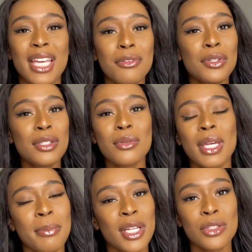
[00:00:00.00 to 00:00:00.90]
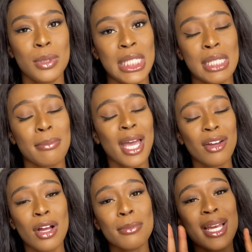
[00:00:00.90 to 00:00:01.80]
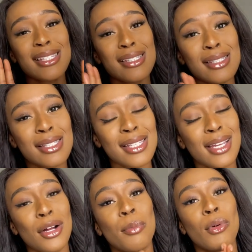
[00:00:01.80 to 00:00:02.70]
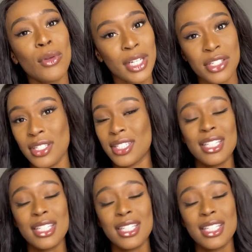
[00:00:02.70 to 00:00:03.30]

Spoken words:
If you still hear birds tweeting in the background, my sincere apologies.